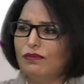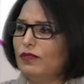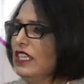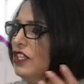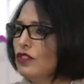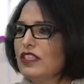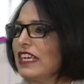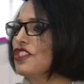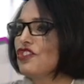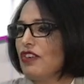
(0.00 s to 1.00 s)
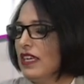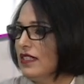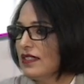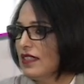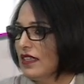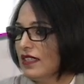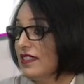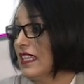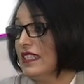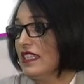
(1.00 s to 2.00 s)
we need to texturize the
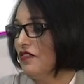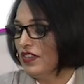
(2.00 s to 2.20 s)
skin, say for